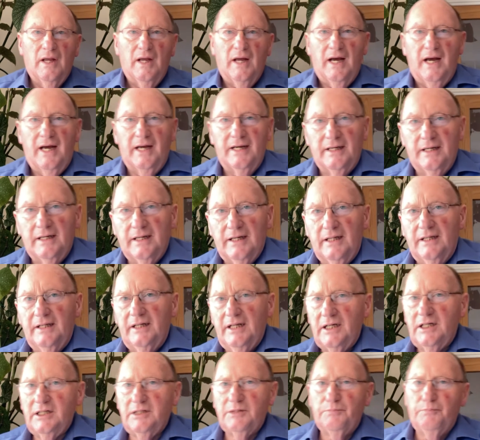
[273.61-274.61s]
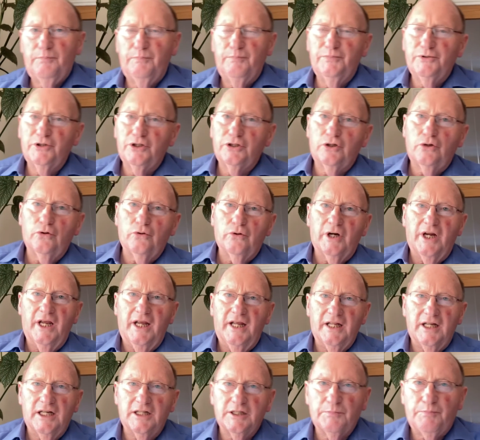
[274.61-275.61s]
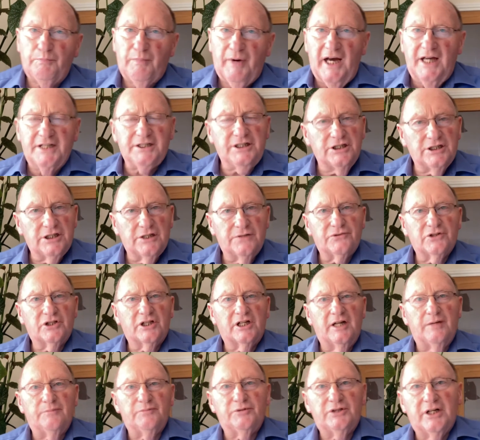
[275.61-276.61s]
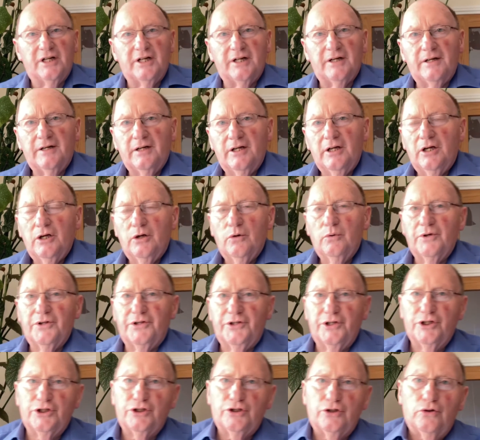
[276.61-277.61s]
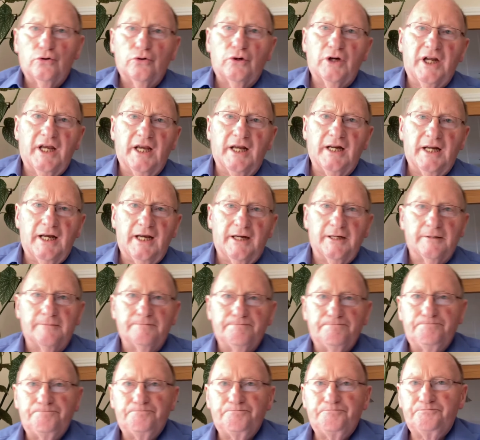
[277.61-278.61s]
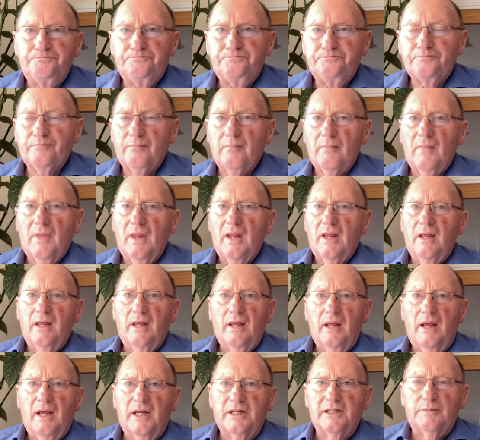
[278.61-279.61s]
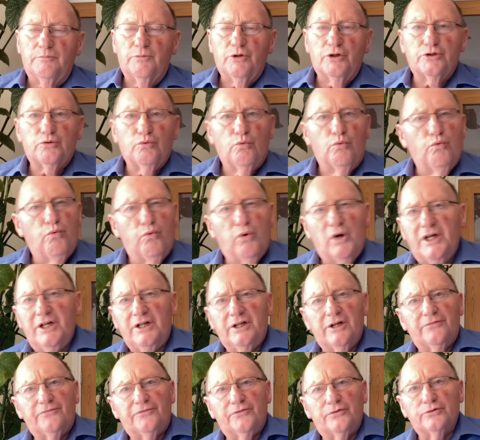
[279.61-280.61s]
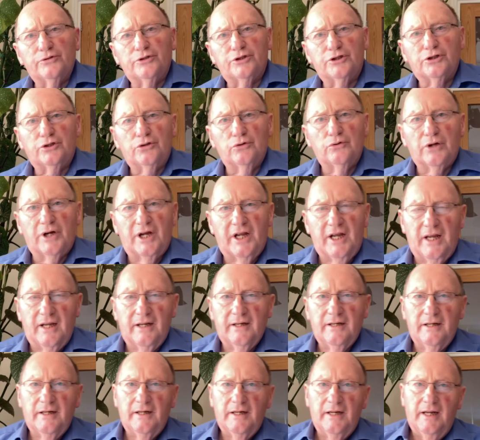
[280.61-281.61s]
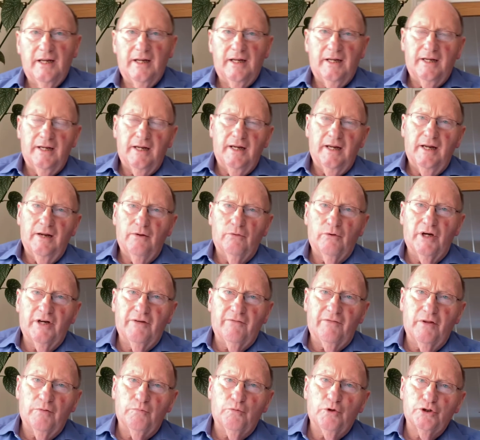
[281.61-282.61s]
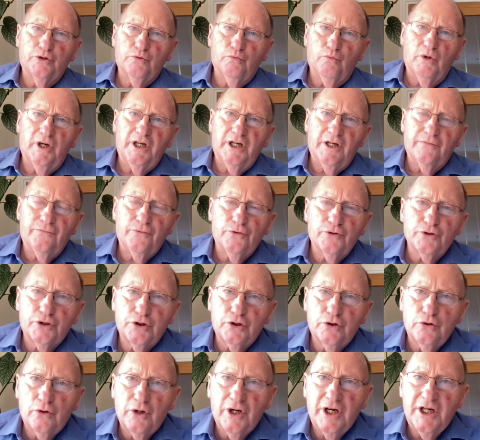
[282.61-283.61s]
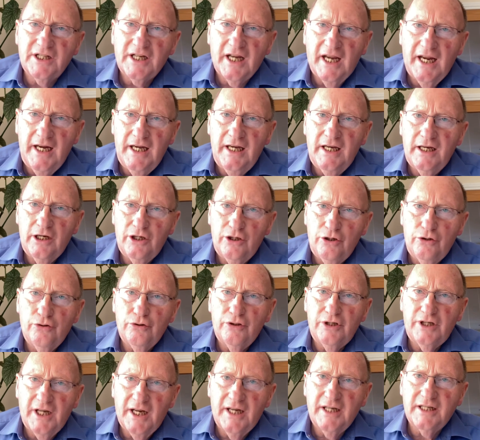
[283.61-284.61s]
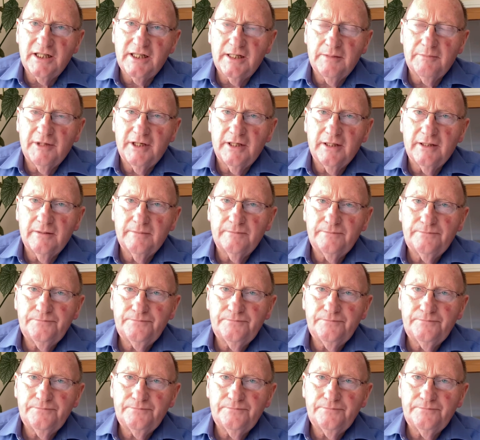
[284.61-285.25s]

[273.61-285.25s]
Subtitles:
And this story, this passage of Scripture, with the story in it, is a most wonderful story. One of the most wonderful stories in the New Testament.